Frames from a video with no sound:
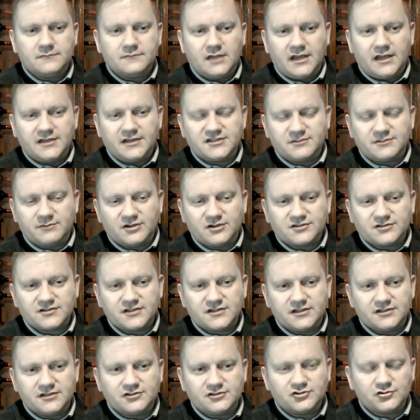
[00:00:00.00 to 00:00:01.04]

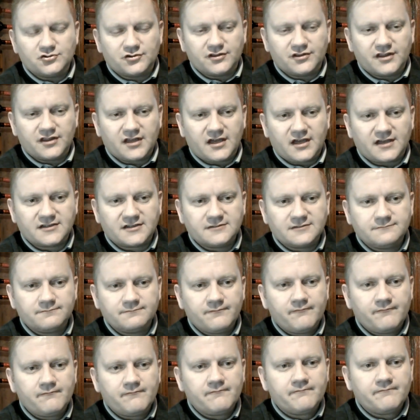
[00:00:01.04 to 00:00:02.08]
HMRC enjoyed that.
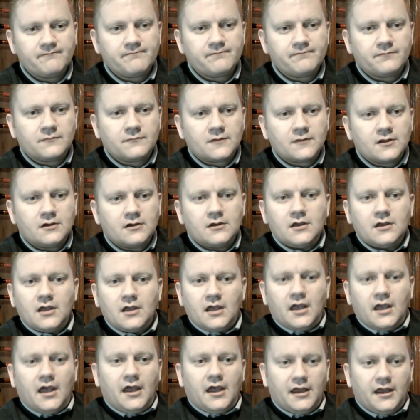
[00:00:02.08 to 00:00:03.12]

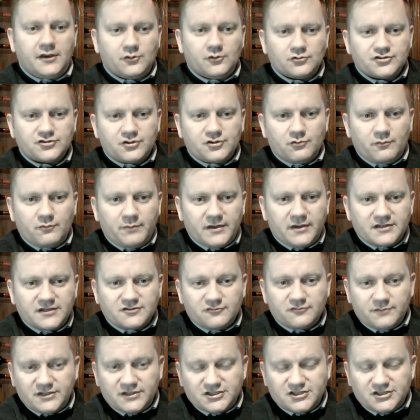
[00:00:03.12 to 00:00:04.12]
It also appears to have been